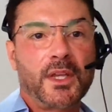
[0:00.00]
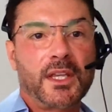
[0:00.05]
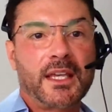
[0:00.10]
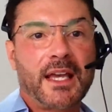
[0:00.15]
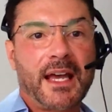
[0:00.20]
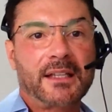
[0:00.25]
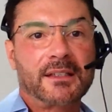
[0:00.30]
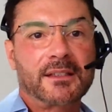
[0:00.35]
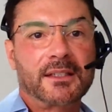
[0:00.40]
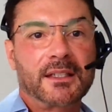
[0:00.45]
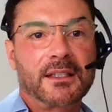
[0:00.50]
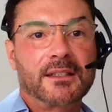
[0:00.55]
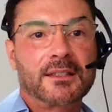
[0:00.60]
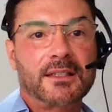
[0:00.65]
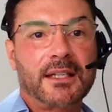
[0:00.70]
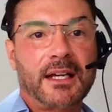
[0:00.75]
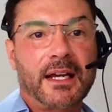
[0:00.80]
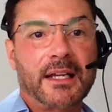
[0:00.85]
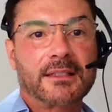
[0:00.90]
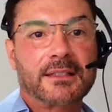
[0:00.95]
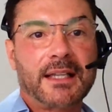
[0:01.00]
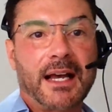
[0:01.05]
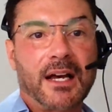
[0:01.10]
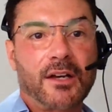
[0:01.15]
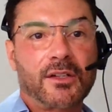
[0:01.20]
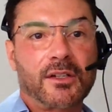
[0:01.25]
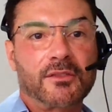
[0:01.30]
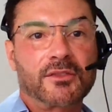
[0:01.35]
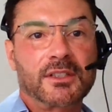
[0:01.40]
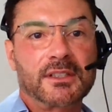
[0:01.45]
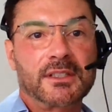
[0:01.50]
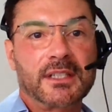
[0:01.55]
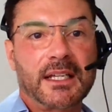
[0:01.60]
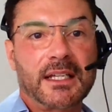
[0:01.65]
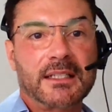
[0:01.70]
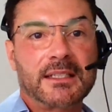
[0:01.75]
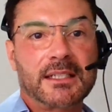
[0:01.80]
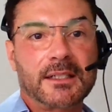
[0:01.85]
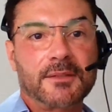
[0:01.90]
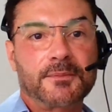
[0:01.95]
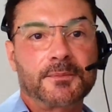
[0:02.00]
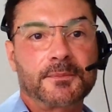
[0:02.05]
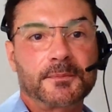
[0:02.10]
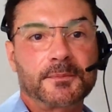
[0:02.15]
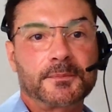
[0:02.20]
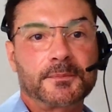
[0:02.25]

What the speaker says: get the insights out of the data.